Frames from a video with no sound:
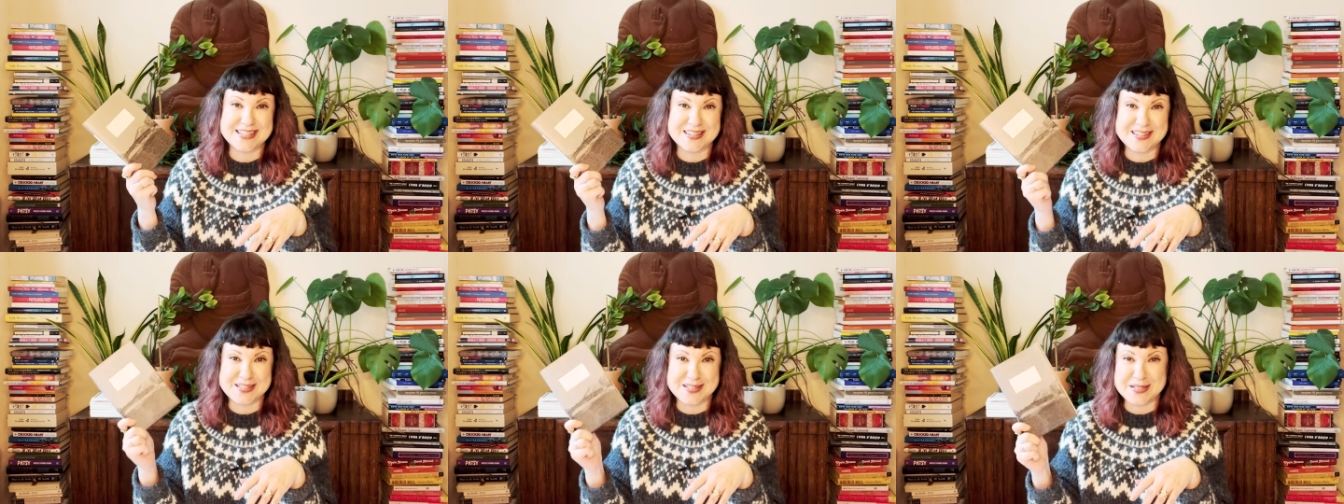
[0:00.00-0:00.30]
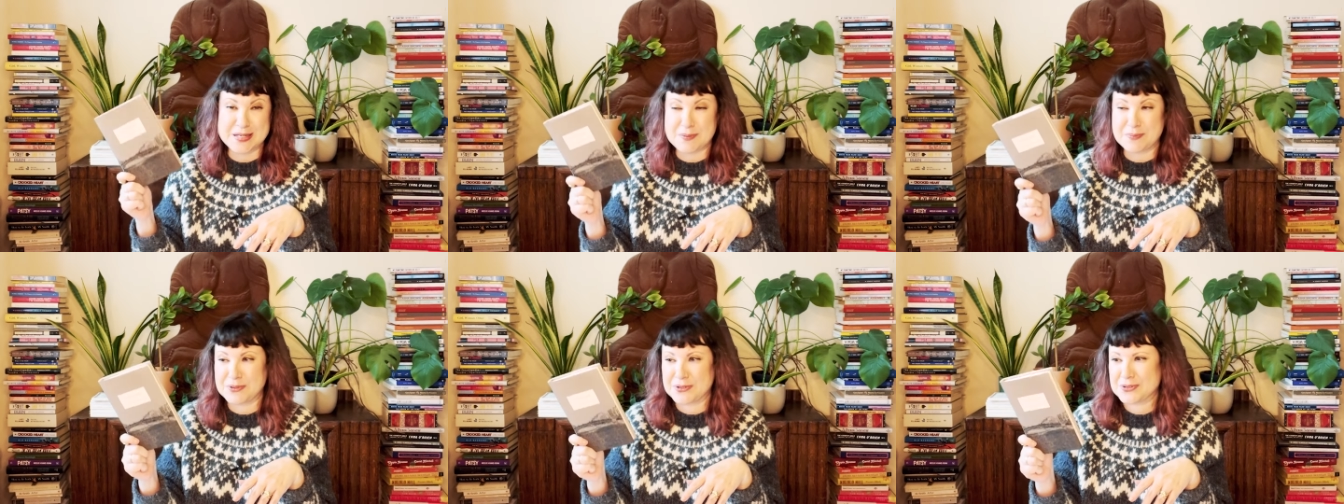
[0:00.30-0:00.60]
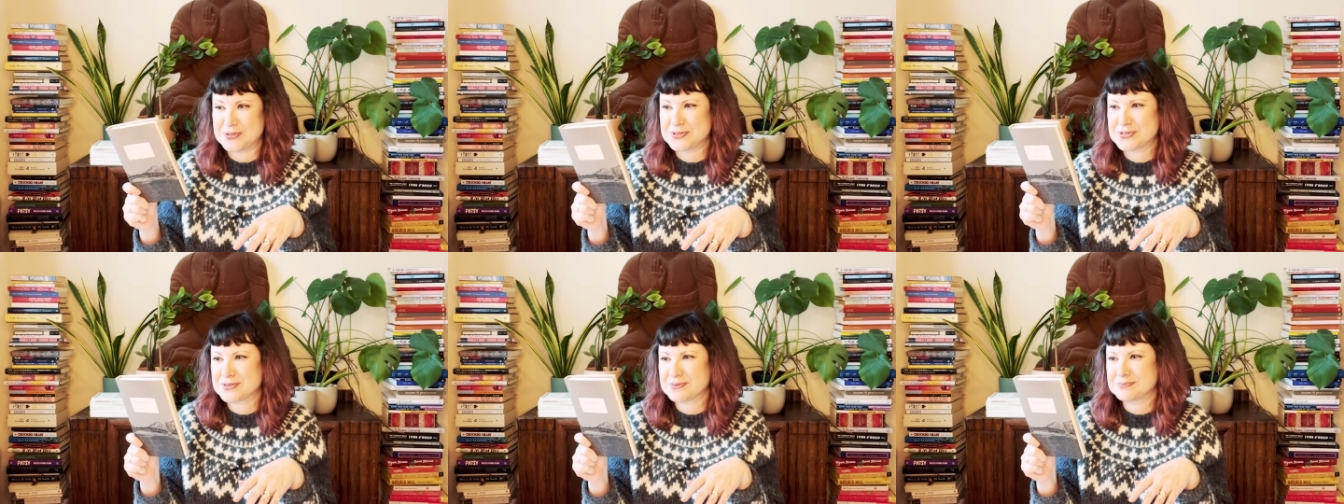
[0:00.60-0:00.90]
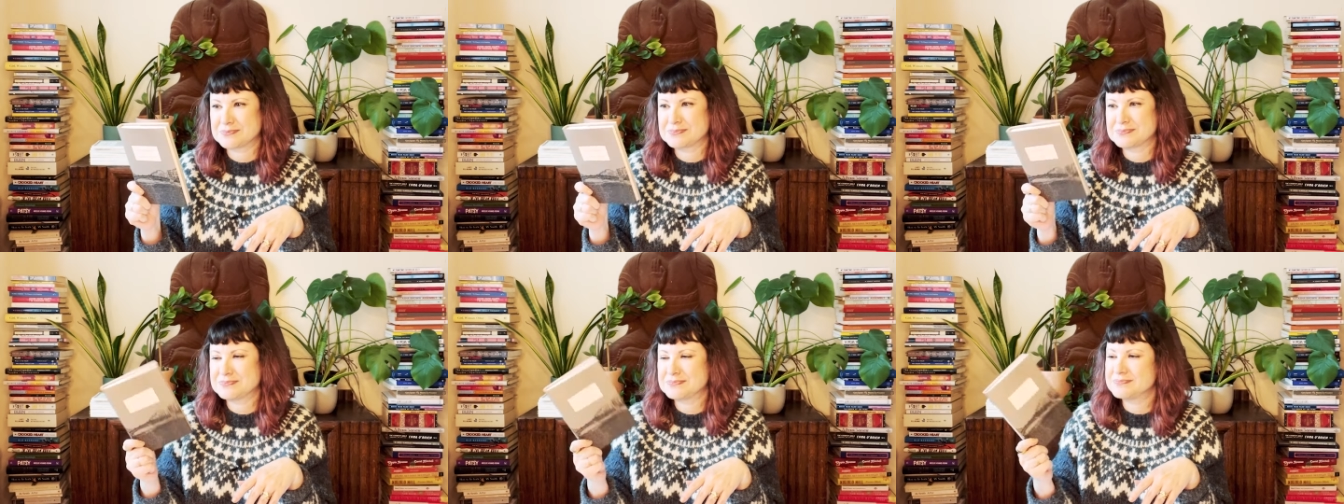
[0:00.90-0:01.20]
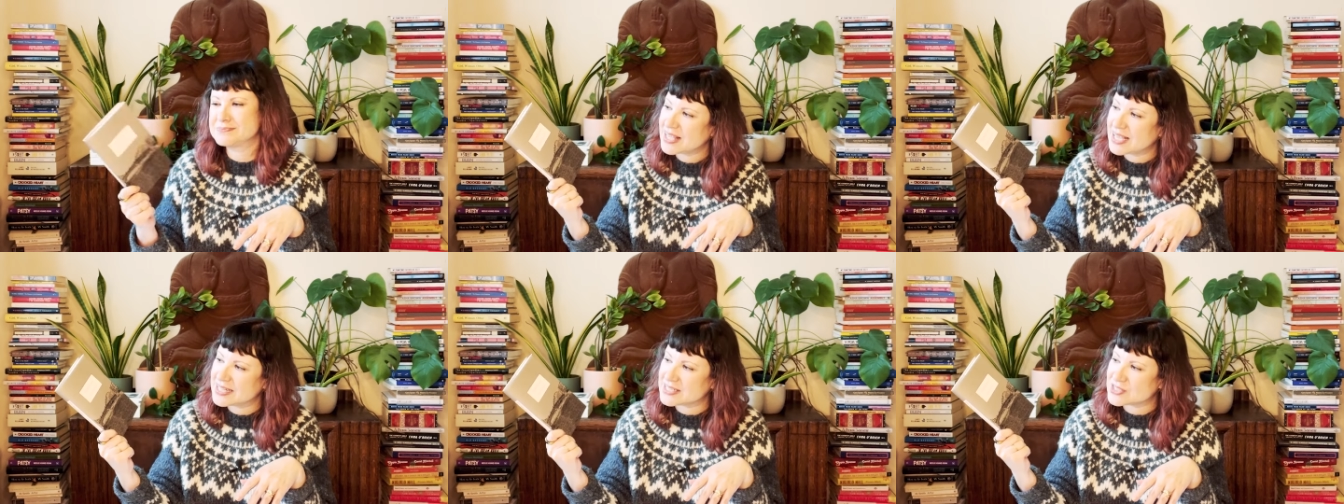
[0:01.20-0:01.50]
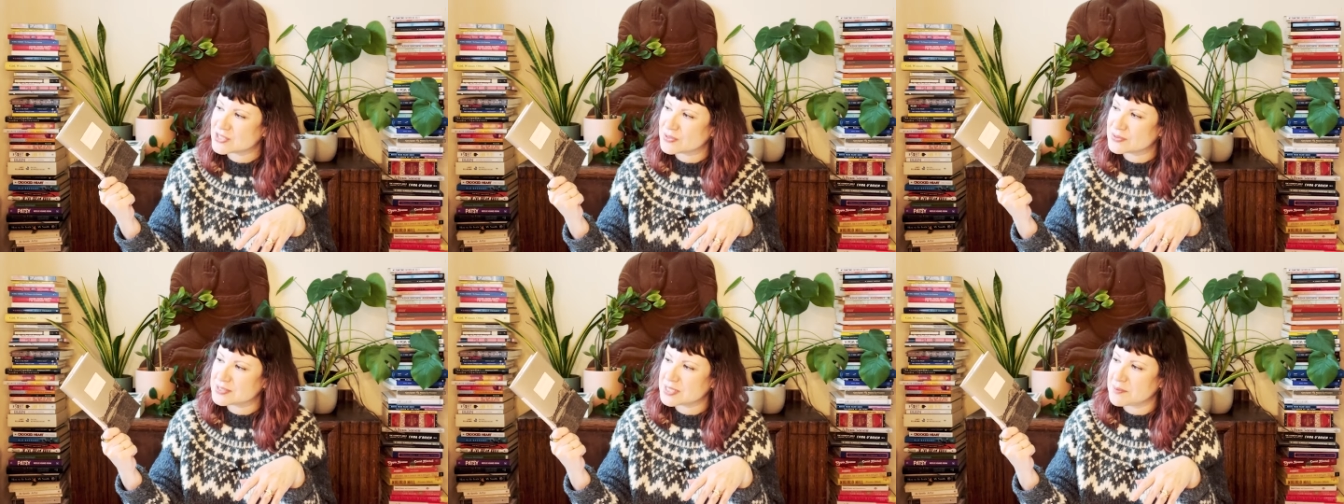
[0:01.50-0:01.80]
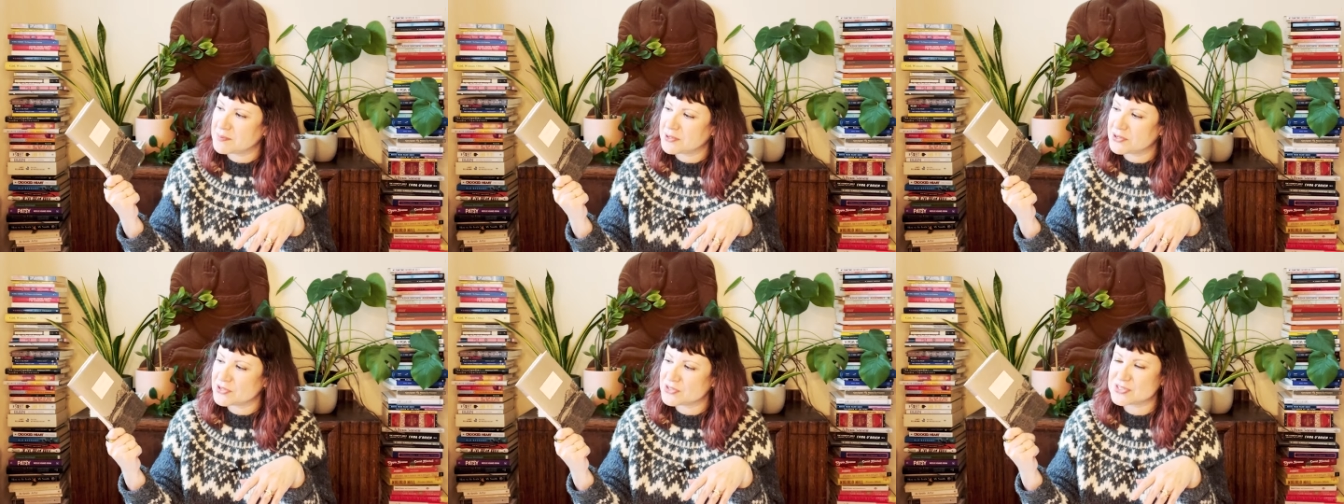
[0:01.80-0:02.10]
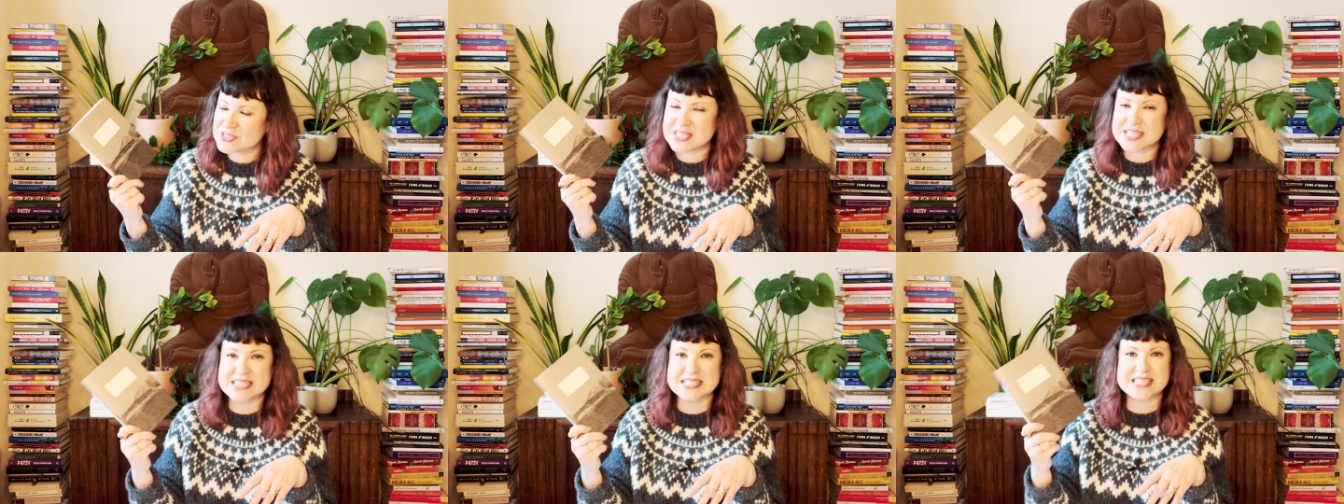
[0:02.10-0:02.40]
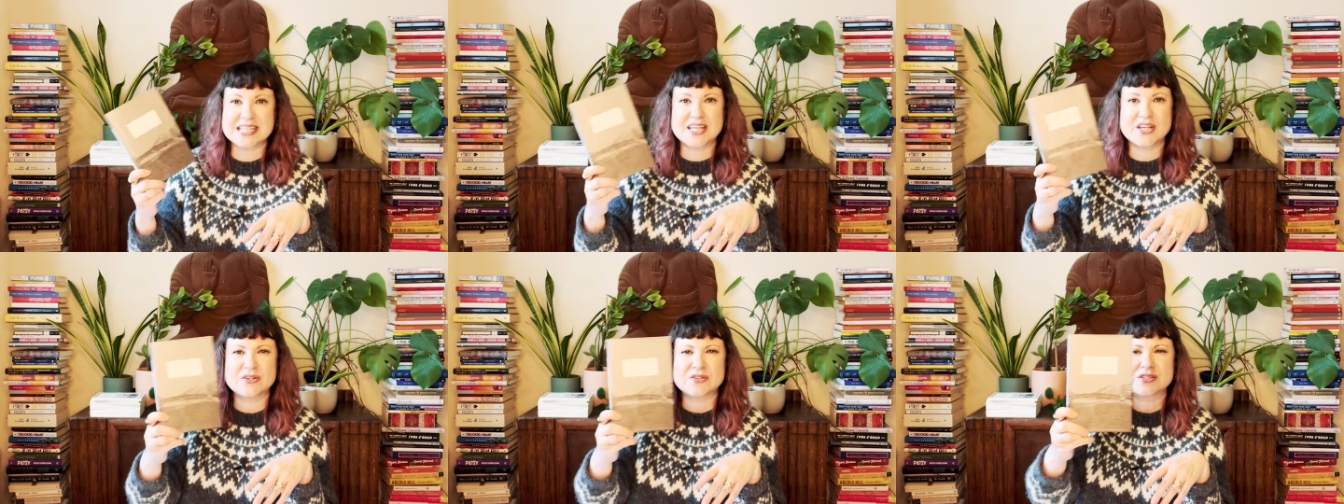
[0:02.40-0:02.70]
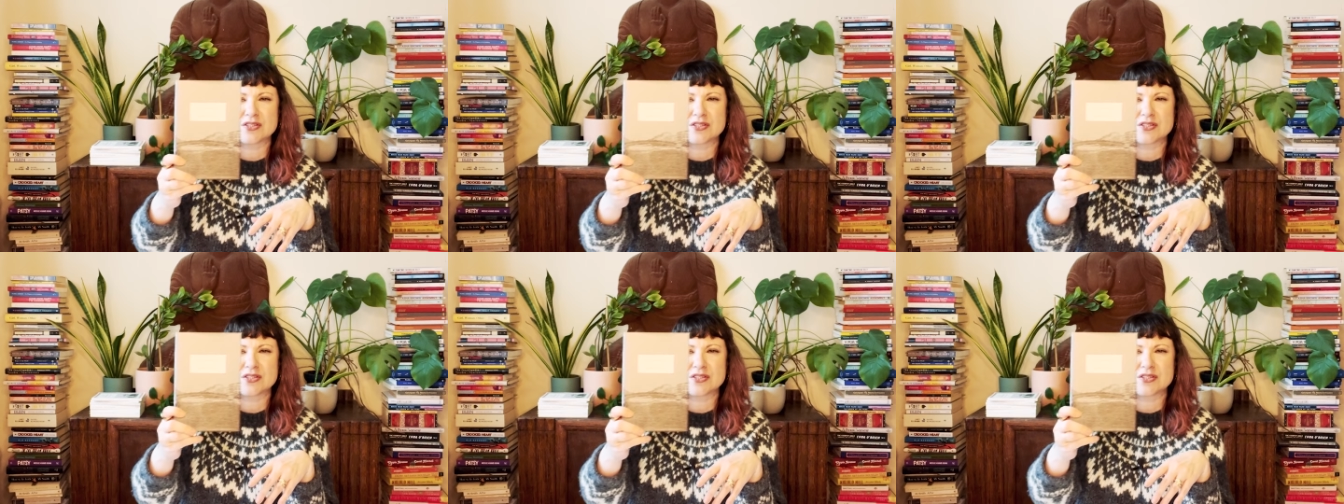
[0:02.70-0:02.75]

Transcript: The Dubliners. And so Dubliners is here.